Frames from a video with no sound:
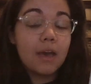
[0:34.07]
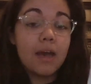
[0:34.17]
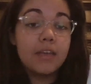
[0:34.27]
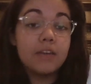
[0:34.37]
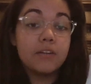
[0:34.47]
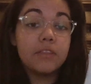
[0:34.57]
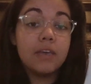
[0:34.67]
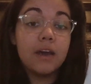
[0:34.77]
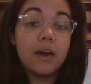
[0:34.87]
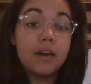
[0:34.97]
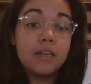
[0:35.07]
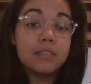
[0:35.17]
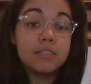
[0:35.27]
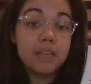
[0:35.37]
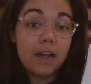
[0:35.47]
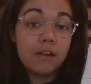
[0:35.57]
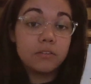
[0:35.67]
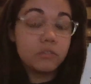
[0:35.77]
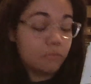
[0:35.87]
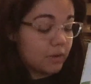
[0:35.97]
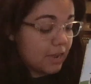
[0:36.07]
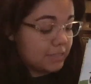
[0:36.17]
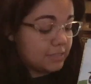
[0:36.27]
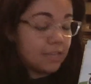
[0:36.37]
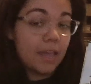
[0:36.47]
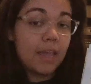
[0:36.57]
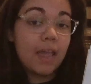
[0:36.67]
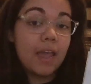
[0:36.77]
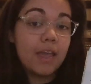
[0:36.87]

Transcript: I hear the ah sound when I say